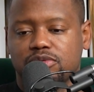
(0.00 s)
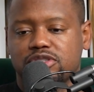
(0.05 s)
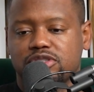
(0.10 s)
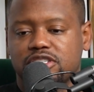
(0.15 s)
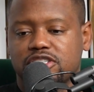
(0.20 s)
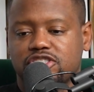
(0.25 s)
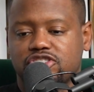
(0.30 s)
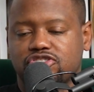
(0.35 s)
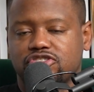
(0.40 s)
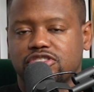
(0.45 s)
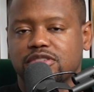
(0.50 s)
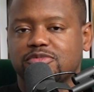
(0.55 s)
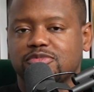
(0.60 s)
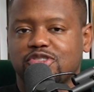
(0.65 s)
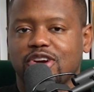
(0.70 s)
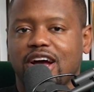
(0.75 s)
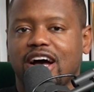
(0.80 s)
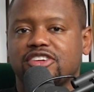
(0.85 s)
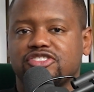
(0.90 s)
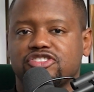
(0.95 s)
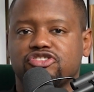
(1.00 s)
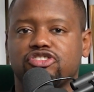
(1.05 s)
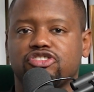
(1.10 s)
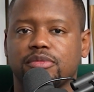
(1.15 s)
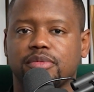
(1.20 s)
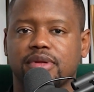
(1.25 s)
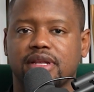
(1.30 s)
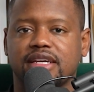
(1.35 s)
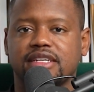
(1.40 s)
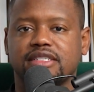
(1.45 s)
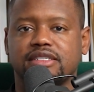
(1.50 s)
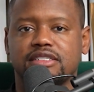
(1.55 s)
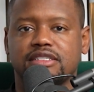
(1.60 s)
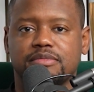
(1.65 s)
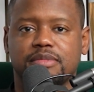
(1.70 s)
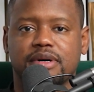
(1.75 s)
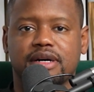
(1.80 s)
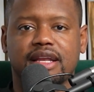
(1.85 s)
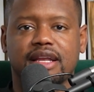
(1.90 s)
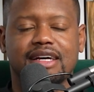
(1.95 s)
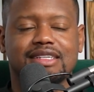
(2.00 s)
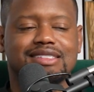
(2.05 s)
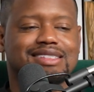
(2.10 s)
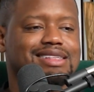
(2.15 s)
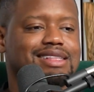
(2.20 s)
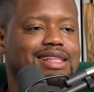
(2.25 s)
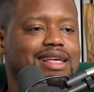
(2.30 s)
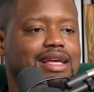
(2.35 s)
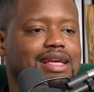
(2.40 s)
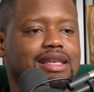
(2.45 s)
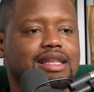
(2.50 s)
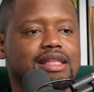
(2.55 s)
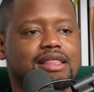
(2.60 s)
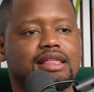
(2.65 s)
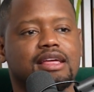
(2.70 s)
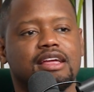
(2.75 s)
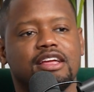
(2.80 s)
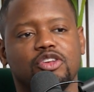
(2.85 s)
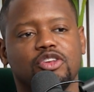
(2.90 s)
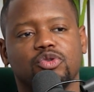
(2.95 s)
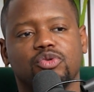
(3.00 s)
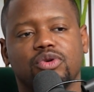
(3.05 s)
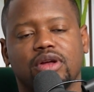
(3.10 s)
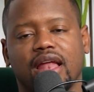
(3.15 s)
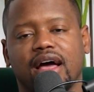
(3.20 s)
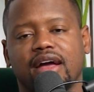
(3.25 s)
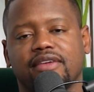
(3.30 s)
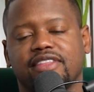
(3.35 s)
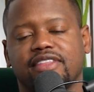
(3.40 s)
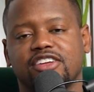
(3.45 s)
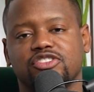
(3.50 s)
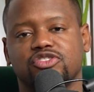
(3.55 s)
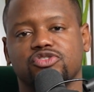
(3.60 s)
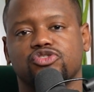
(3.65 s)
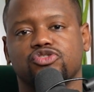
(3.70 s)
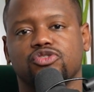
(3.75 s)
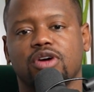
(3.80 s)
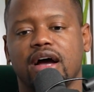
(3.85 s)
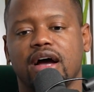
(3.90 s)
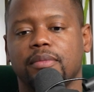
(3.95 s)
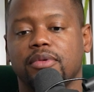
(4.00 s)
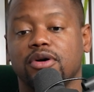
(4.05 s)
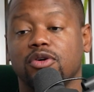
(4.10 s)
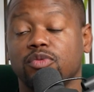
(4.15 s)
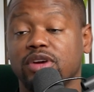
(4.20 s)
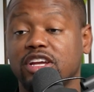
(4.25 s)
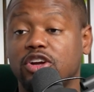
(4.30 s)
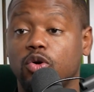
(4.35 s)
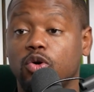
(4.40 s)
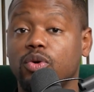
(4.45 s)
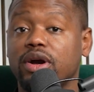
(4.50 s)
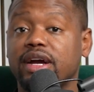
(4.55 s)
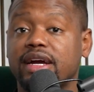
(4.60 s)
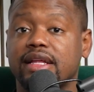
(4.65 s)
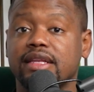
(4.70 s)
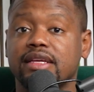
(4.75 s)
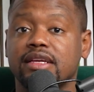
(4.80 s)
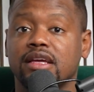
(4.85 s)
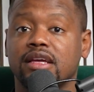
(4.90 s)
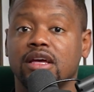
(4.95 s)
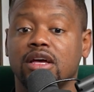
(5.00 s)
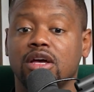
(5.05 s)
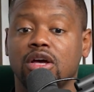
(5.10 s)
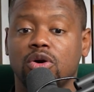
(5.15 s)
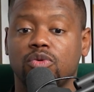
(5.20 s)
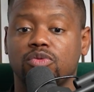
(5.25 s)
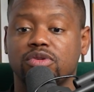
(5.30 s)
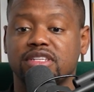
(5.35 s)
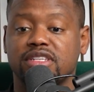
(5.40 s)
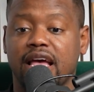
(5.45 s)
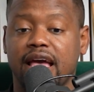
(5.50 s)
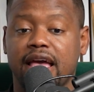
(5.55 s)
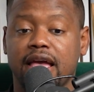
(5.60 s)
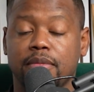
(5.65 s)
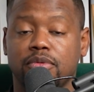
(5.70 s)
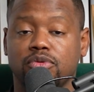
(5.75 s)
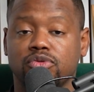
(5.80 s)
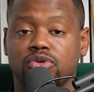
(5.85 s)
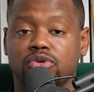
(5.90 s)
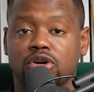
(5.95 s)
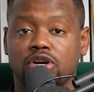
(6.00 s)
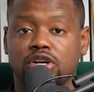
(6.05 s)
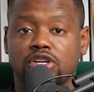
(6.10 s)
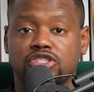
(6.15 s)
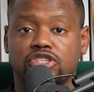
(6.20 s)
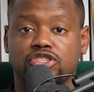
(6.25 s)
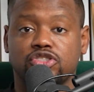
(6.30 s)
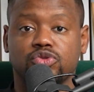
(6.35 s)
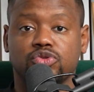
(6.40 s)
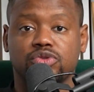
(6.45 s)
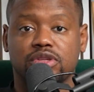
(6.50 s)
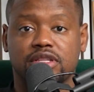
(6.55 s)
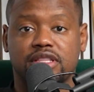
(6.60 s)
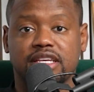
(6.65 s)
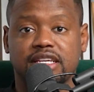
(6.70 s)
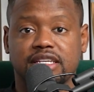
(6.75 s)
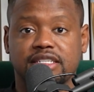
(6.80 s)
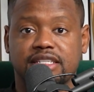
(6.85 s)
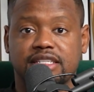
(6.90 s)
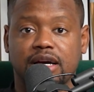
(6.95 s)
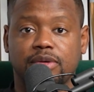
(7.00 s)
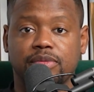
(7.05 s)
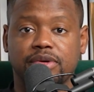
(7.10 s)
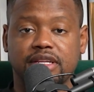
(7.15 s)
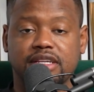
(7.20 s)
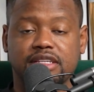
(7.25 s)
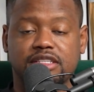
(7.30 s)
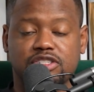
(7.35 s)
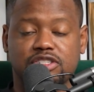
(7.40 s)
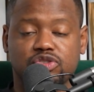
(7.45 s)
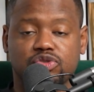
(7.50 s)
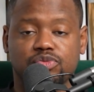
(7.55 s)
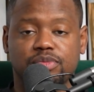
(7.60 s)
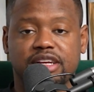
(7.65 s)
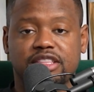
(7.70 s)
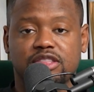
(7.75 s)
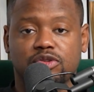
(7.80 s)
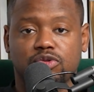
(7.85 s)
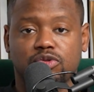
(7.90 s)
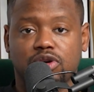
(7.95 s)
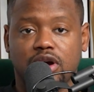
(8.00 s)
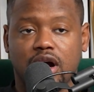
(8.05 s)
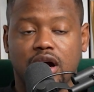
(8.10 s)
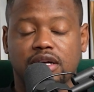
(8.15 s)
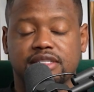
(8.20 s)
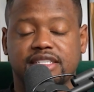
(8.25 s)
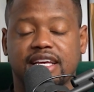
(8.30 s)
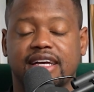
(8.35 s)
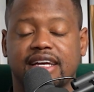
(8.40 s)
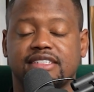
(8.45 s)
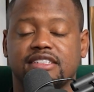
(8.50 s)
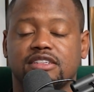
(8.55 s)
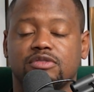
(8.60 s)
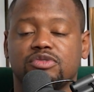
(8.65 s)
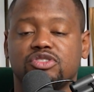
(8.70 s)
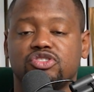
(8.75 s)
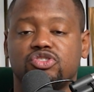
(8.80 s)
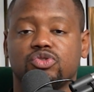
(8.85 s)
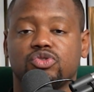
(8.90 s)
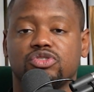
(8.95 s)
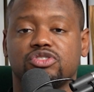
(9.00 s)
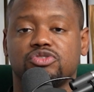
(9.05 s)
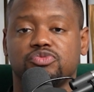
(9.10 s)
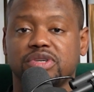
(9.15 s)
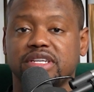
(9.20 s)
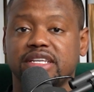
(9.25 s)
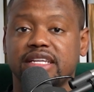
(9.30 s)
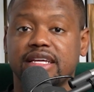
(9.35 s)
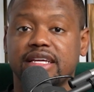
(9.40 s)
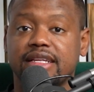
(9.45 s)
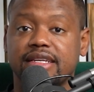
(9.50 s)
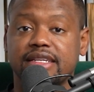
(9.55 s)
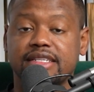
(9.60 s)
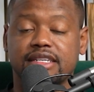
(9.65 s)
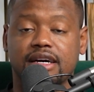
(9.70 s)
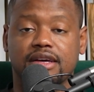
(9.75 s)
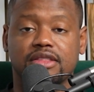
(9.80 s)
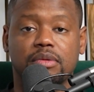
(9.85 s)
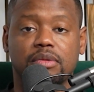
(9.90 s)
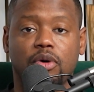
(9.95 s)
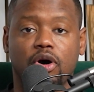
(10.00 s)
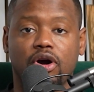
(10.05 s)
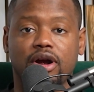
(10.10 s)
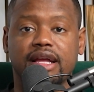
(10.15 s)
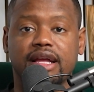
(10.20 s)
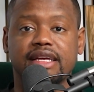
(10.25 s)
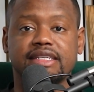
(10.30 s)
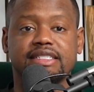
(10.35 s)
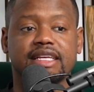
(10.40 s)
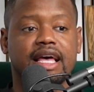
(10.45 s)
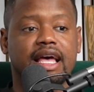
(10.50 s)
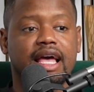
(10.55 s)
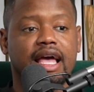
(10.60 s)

just some trials and tribulations, but that's anything new in life that you try. But we quickly was able to do the things that we need to do, make the contacts and the resources we need in these other markets.